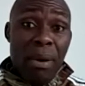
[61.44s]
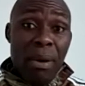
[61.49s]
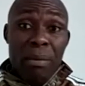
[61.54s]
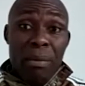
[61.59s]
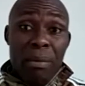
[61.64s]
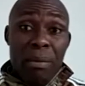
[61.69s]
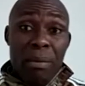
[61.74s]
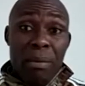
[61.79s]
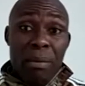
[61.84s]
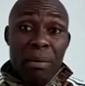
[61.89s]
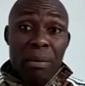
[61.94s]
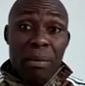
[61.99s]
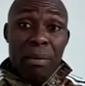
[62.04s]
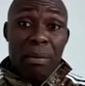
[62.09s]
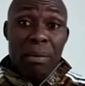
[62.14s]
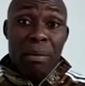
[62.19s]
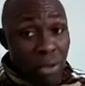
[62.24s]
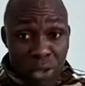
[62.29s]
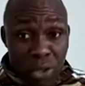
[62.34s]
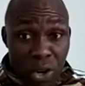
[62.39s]
I have to score
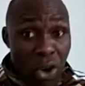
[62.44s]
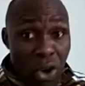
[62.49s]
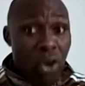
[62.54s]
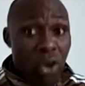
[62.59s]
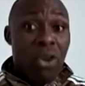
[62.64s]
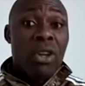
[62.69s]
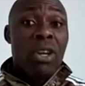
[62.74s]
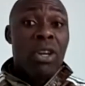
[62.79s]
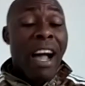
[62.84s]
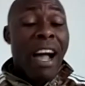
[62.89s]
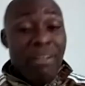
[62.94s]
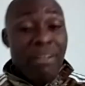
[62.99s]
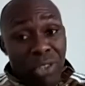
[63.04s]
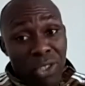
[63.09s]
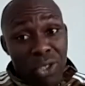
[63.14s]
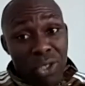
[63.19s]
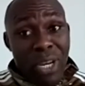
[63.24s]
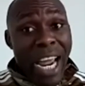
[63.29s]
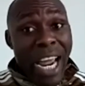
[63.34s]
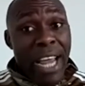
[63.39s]
5. I have to score. I have
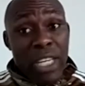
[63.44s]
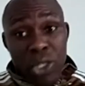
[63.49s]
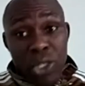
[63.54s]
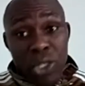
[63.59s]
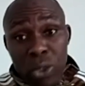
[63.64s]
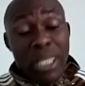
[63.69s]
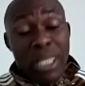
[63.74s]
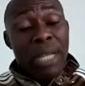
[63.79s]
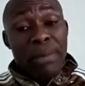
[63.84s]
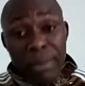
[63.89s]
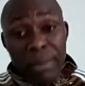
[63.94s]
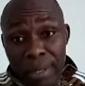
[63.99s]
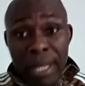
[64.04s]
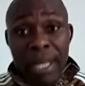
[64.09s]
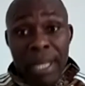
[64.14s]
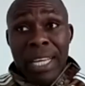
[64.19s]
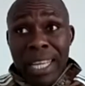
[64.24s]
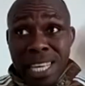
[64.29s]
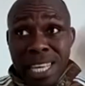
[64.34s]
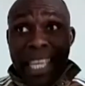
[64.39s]
to try and shoot and
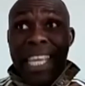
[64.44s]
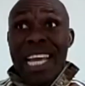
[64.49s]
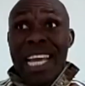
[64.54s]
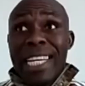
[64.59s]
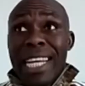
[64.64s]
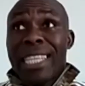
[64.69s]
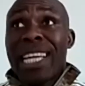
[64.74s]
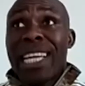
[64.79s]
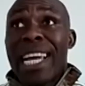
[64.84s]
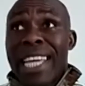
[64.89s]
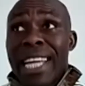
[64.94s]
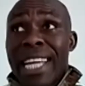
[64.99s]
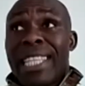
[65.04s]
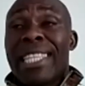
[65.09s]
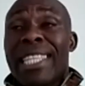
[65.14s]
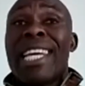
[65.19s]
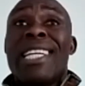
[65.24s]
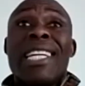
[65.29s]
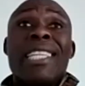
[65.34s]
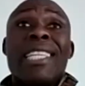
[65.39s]
get the
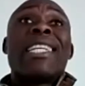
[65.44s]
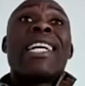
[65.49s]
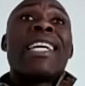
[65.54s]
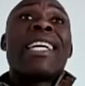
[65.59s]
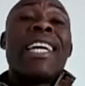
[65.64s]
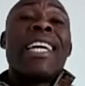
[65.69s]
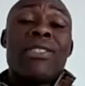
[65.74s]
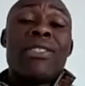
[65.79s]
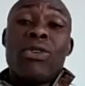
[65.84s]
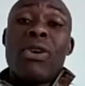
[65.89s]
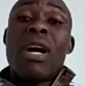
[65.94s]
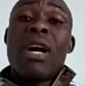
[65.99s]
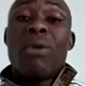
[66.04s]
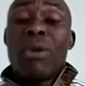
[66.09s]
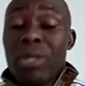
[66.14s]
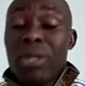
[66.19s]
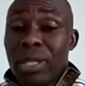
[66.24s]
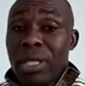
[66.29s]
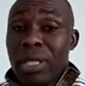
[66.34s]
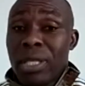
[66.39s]
target. So
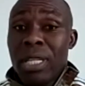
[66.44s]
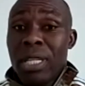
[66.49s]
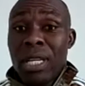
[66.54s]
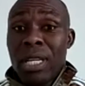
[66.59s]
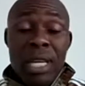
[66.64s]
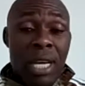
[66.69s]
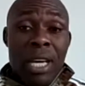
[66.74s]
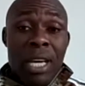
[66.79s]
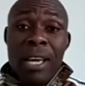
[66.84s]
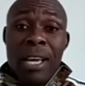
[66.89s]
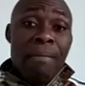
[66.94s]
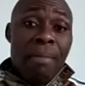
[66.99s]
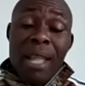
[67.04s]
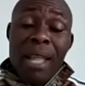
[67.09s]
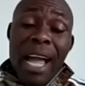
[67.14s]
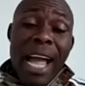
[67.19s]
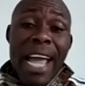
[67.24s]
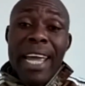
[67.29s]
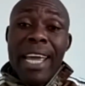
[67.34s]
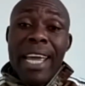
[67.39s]

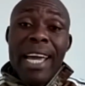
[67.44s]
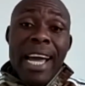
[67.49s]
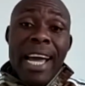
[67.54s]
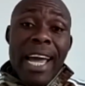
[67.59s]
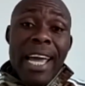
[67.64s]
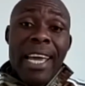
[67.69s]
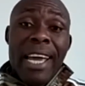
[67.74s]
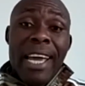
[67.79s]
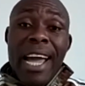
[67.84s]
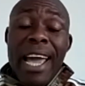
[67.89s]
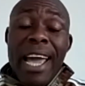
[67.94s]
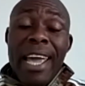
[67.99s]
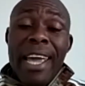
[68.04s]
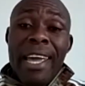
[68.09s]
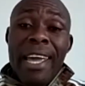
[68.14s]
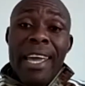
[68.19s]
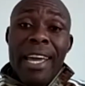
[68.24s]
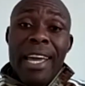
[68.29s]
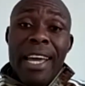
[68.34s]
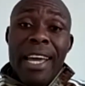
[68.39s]

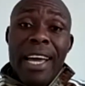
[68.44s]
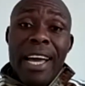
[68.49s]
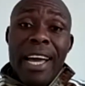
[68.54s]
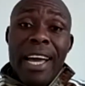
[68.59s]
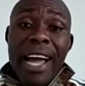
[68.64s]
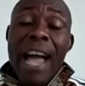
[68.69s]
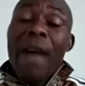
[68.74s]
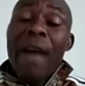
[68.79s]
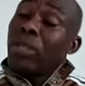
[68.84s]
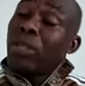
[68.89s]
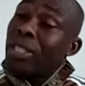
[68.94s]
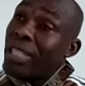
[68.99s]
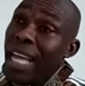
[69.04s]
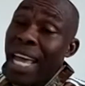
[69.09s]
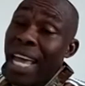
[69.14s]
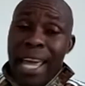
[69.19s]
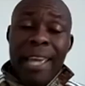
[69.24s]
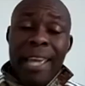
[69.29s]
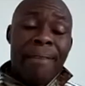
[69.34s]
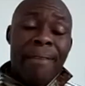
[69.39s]
I was
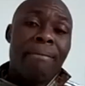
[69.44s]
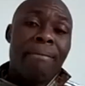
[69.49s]
there.